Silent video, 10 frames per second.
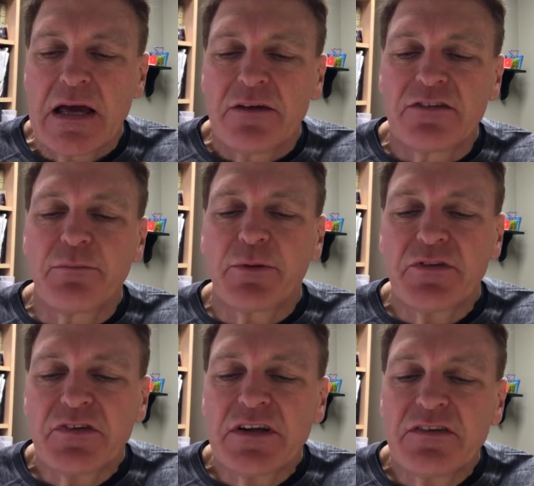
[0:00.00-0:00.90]

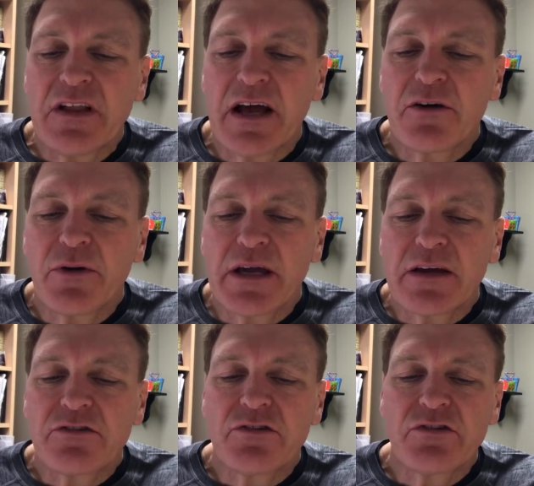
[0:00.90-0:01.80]
Simplicity is an ongoing
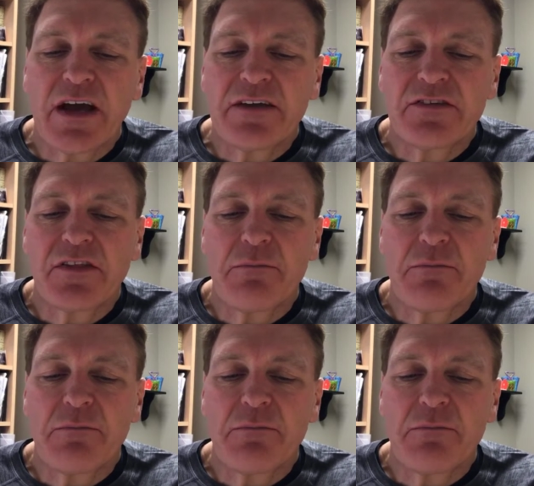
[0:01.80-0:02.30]
exercise of the